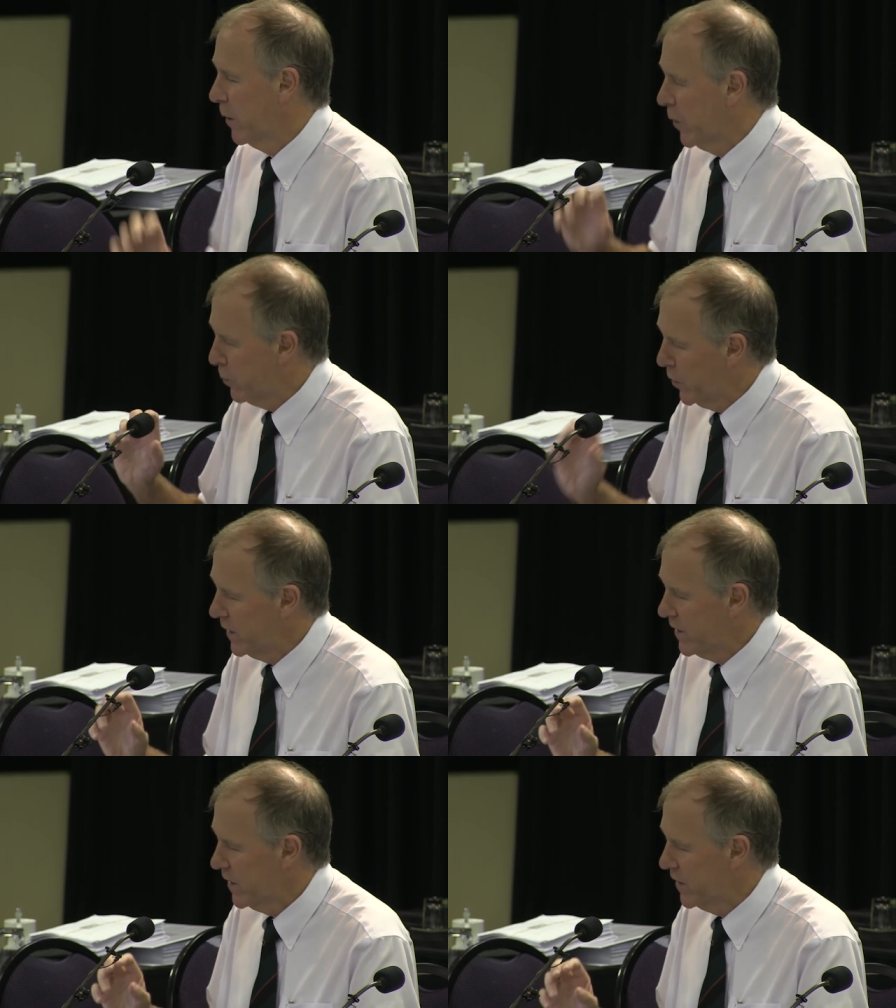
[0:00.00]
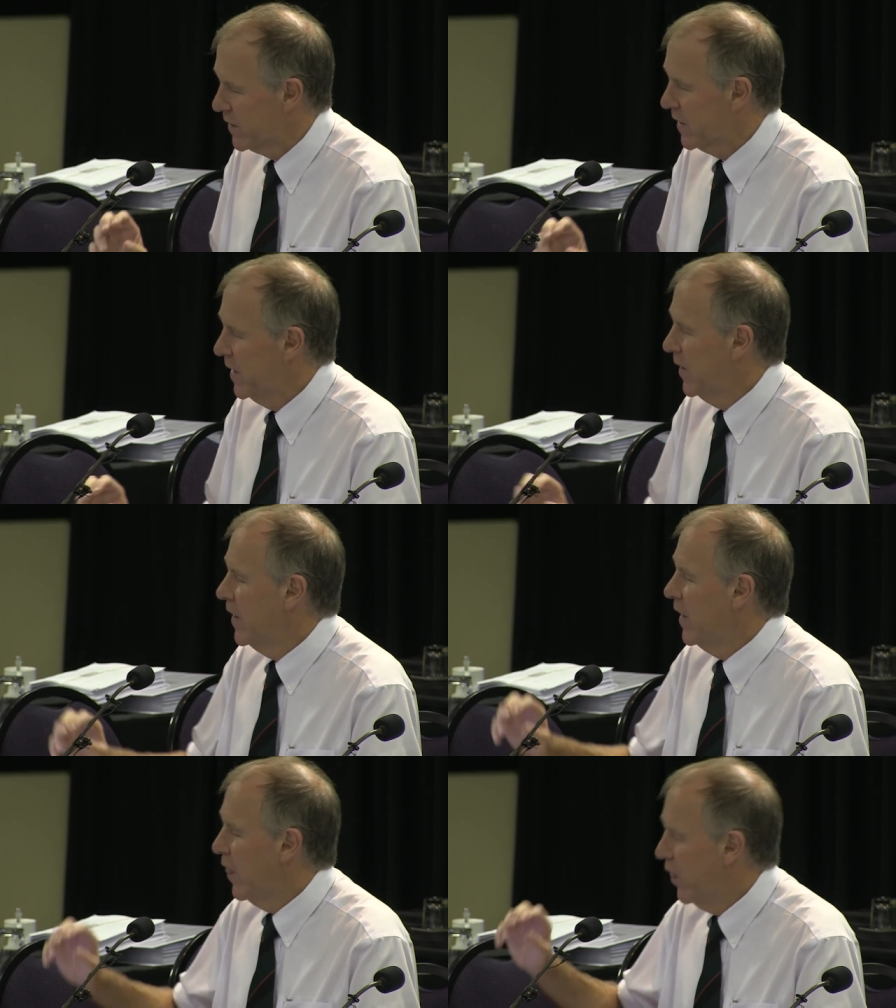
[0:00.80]
But the point is,
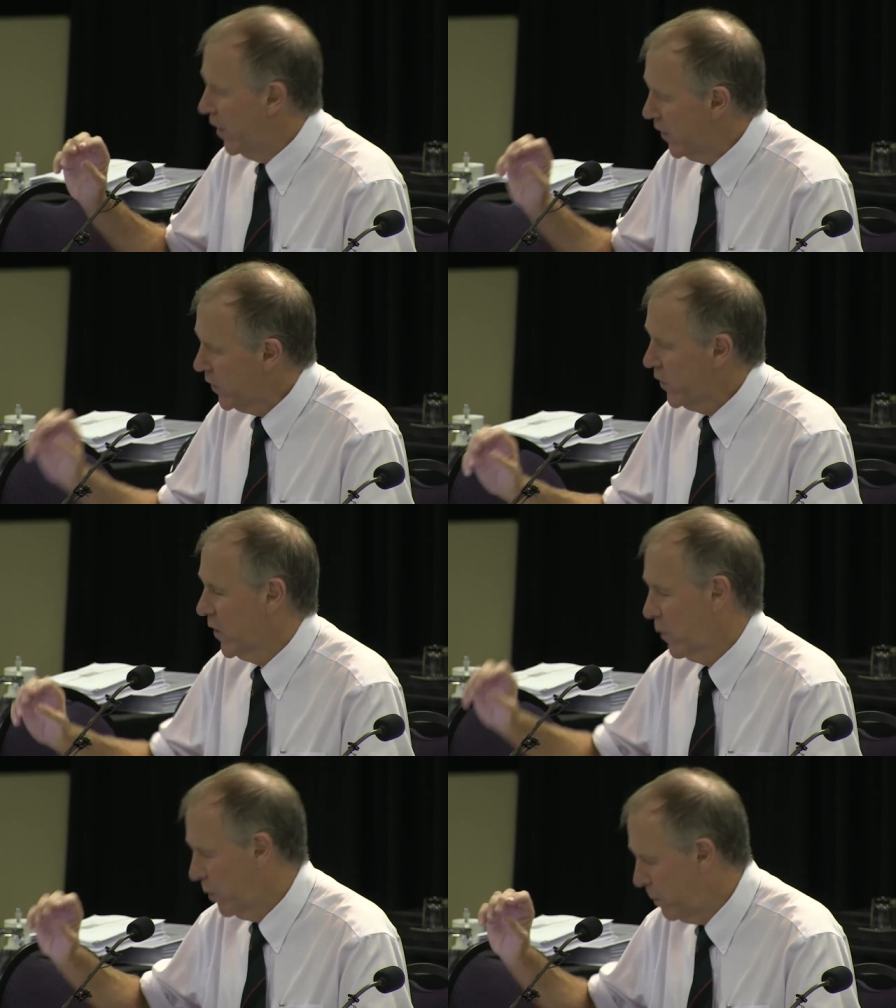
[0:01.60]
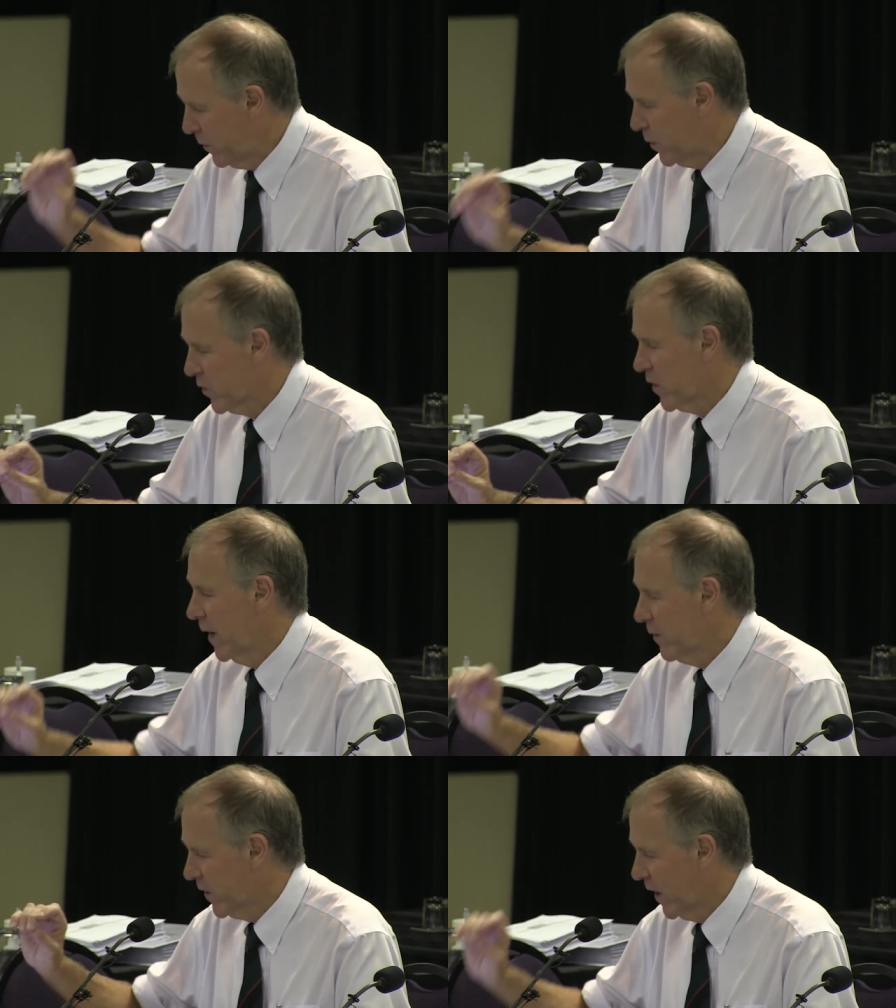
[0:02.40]
this would be
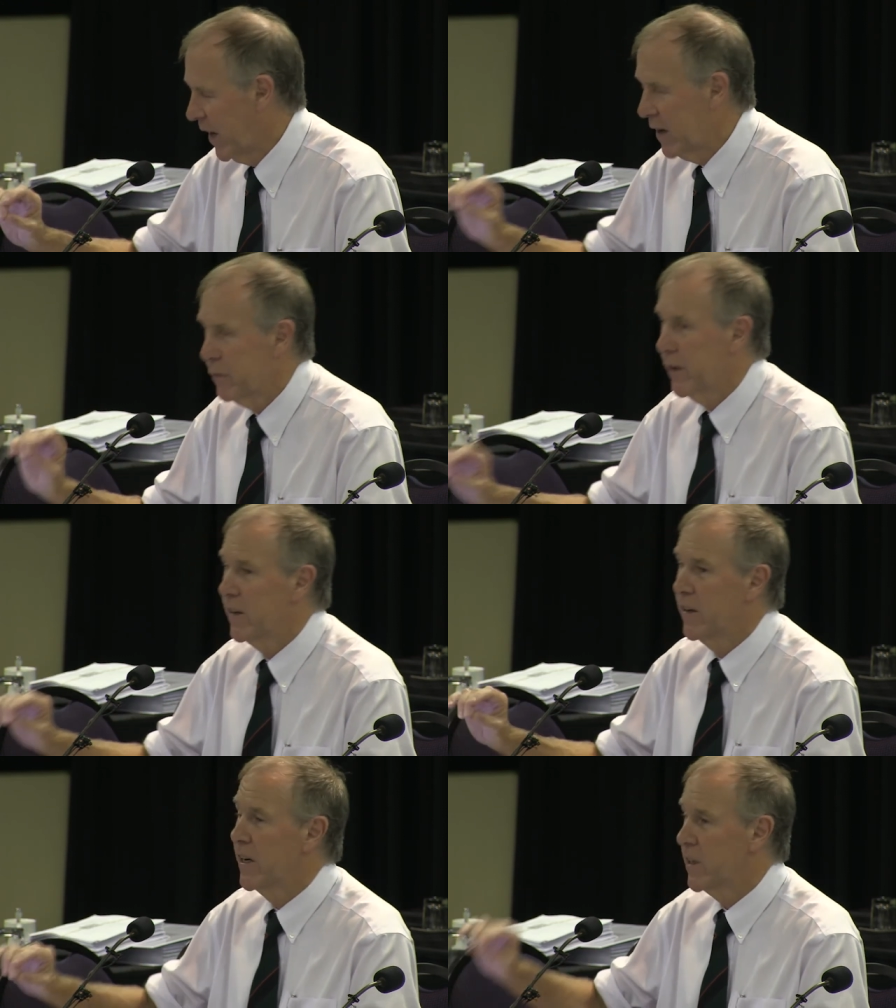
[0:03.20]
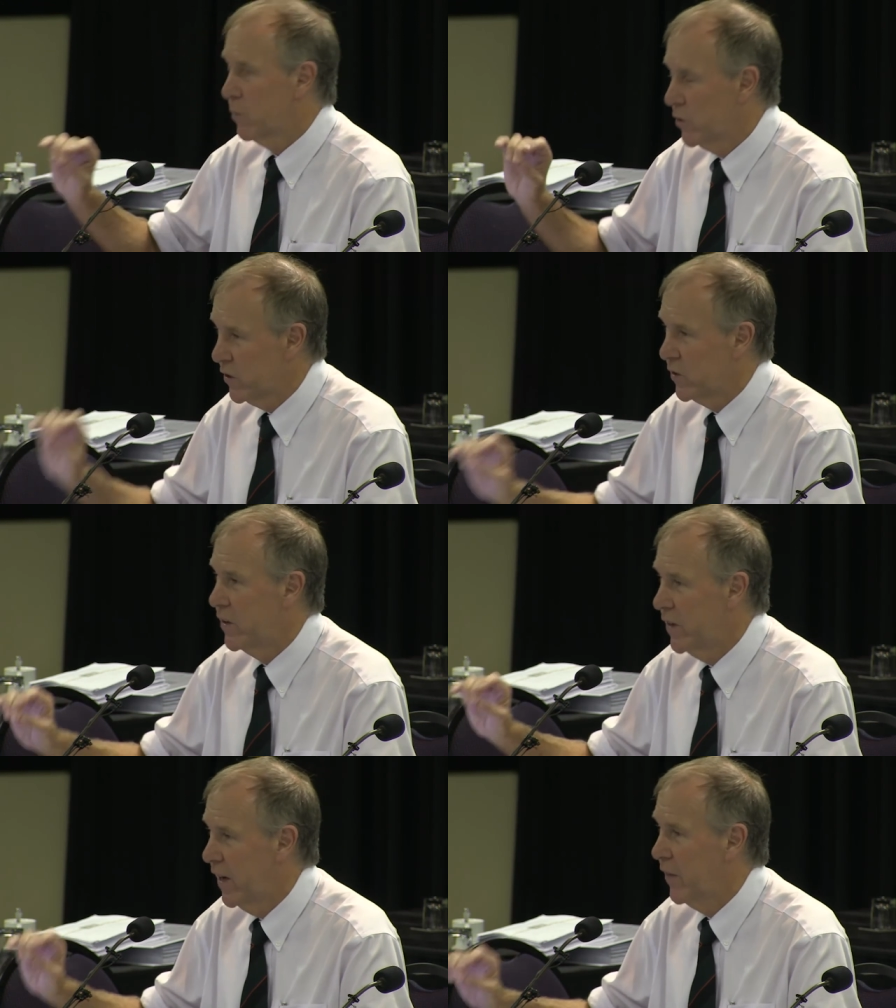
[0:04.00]
described as a high fat diet, which is the
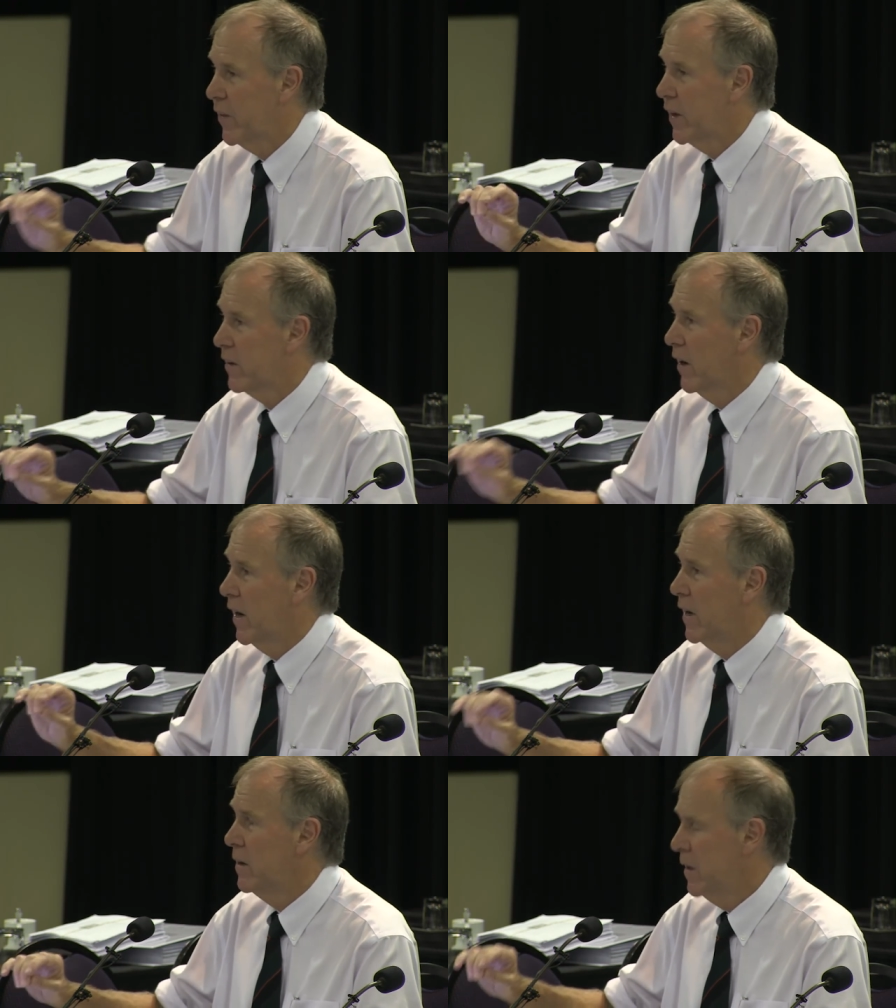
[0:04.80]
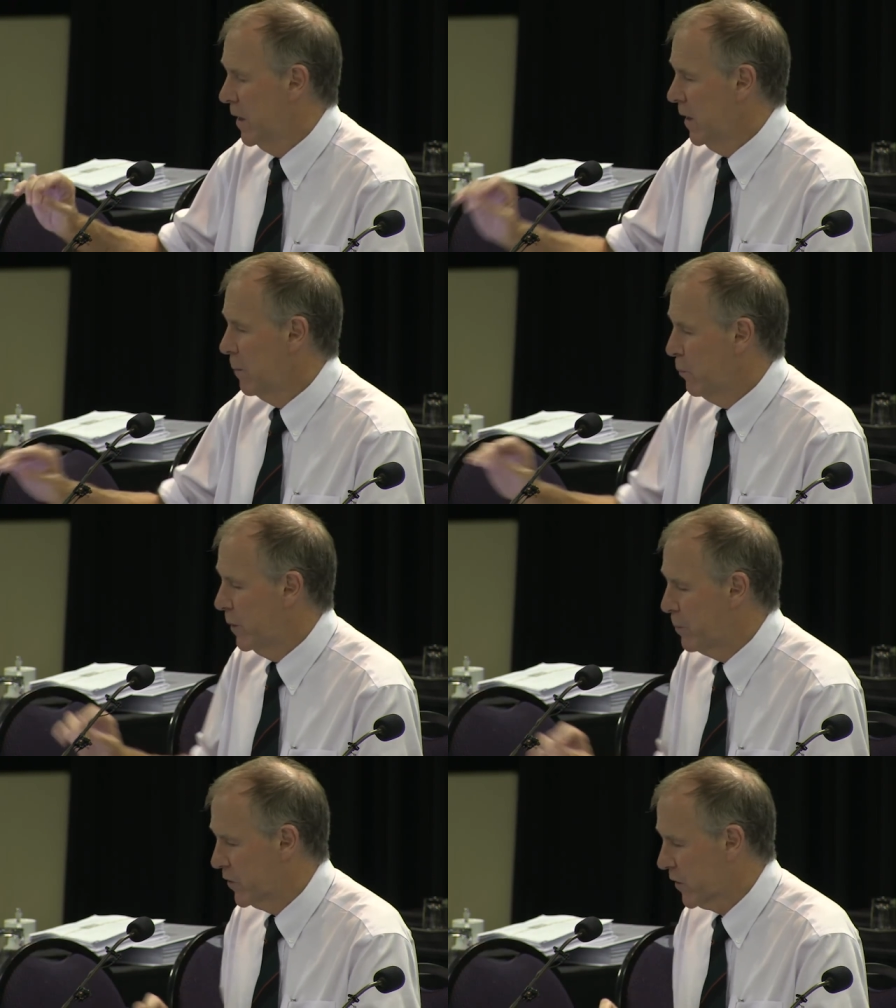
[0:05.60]
diet that I,
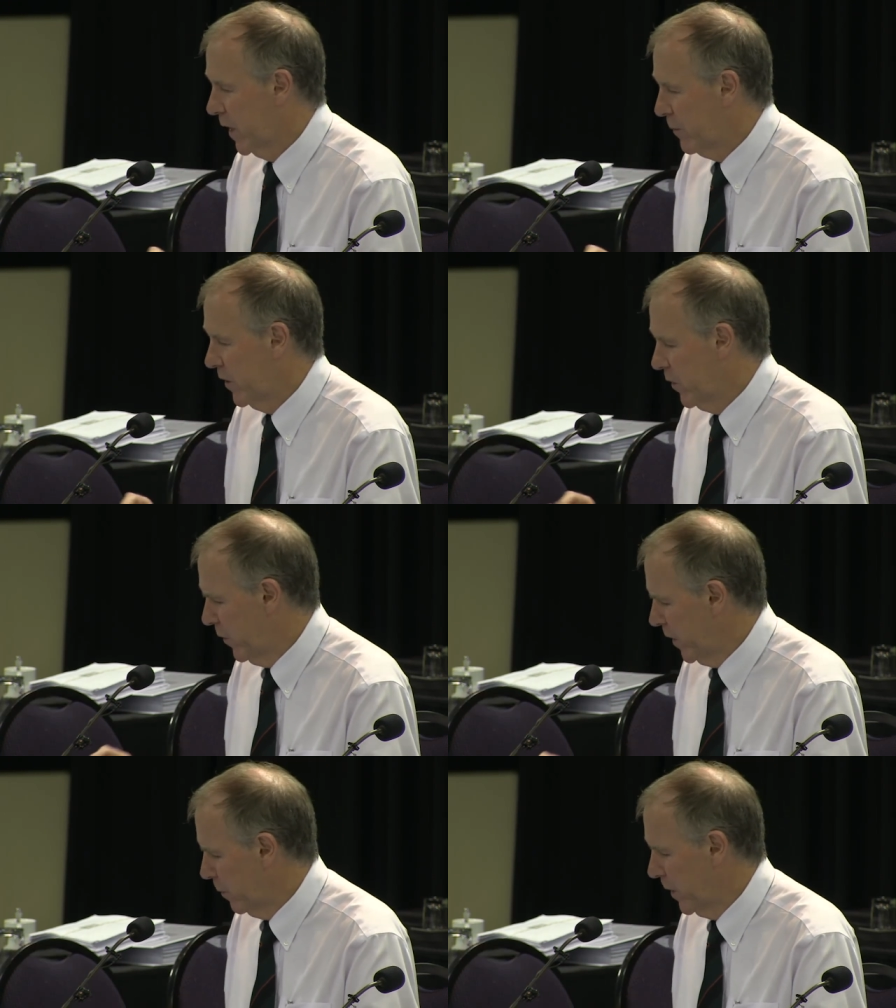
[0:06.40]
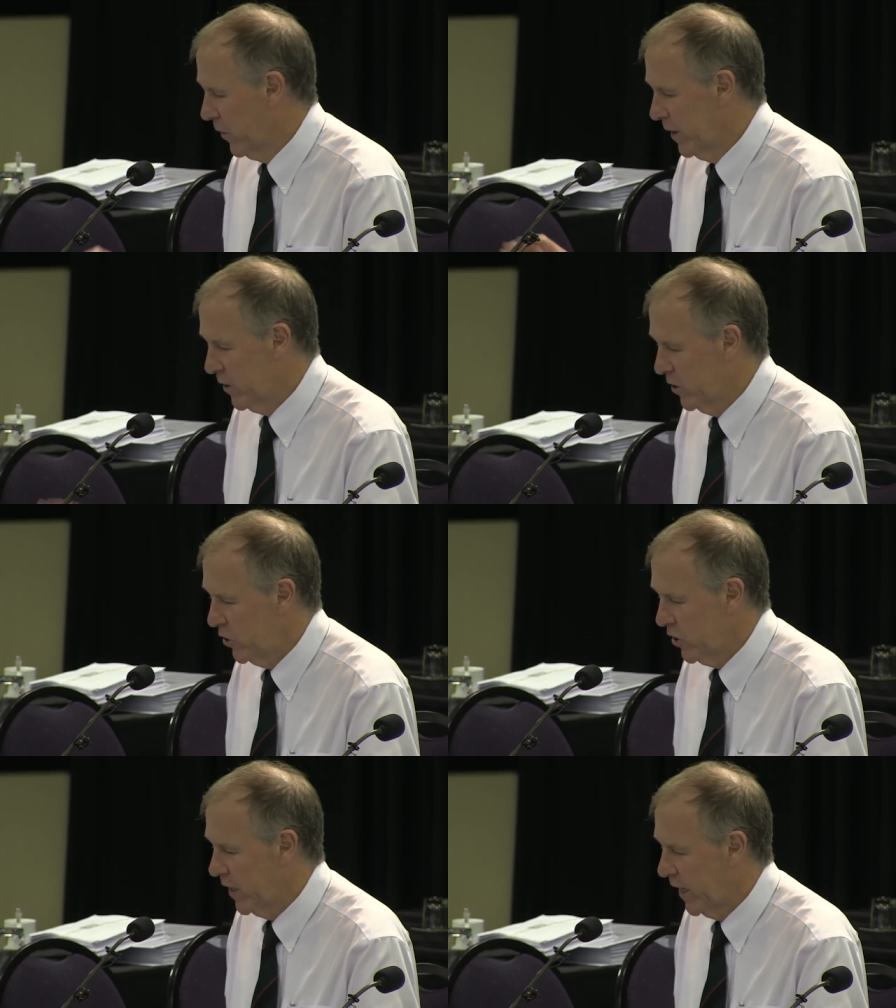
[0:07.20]
we prescribed in the Real Meal
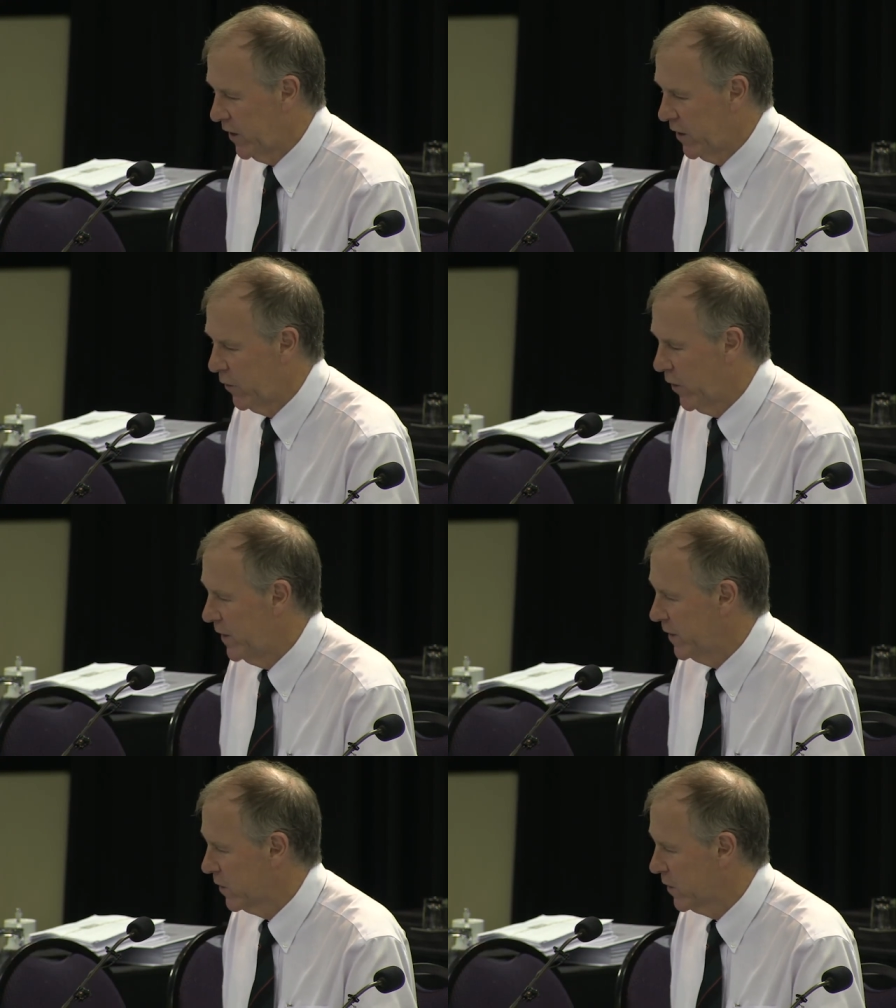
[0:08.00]
Revolution and in Raising